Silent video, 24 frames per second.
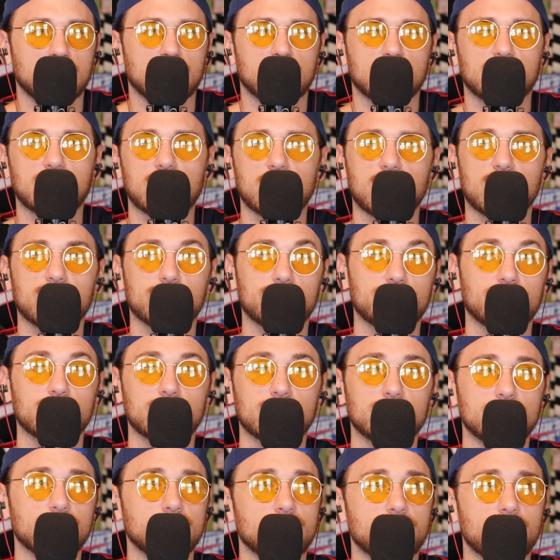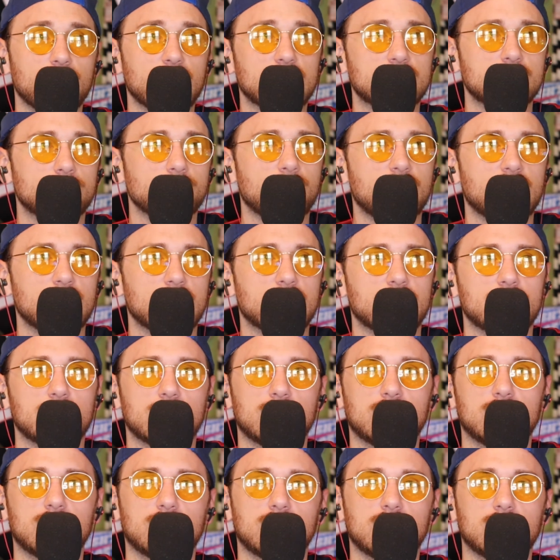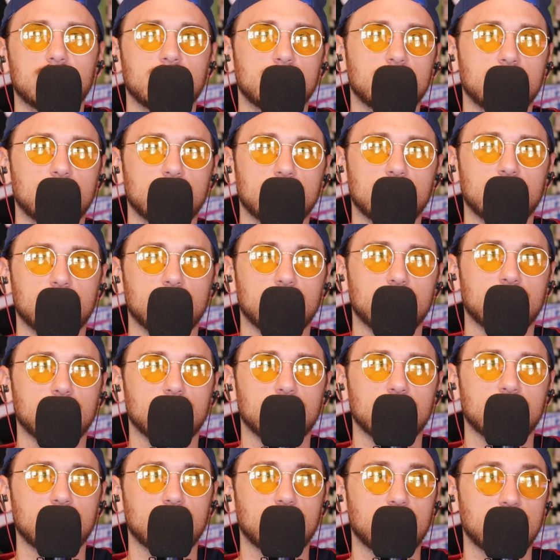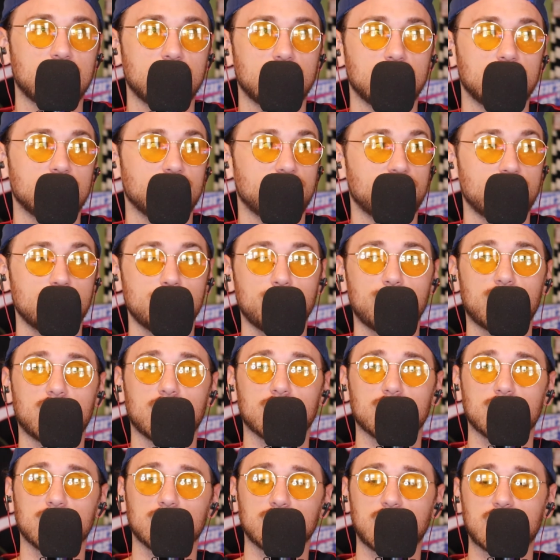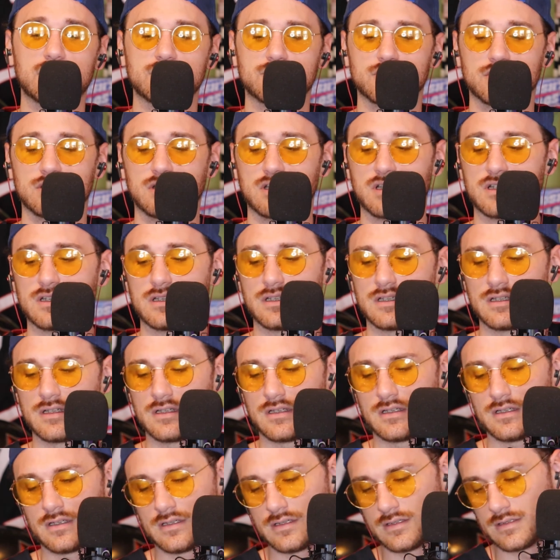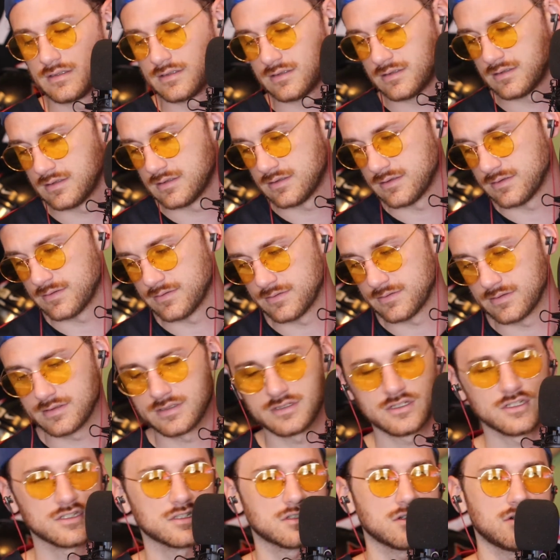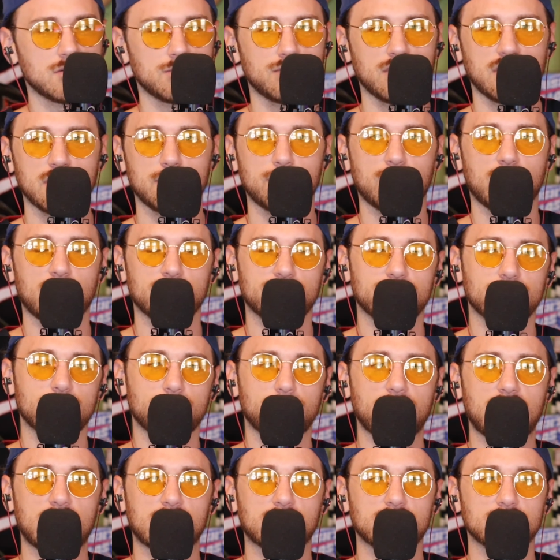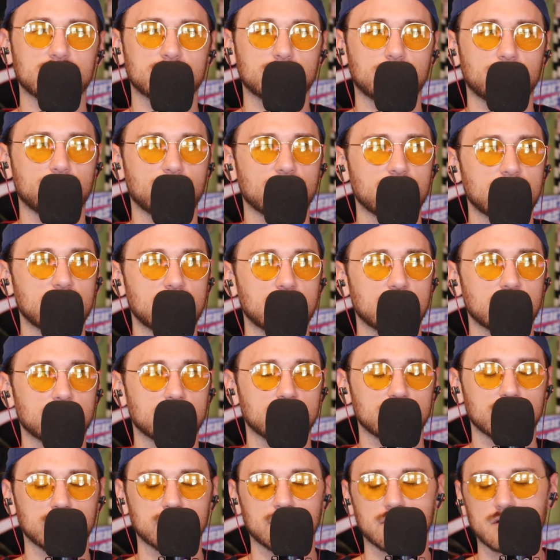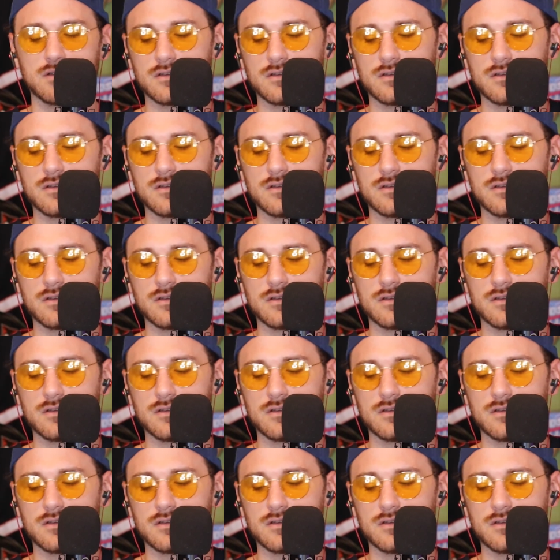They offered you the best money in football, allegedly. Just go play ball for the Packers one more year, dude.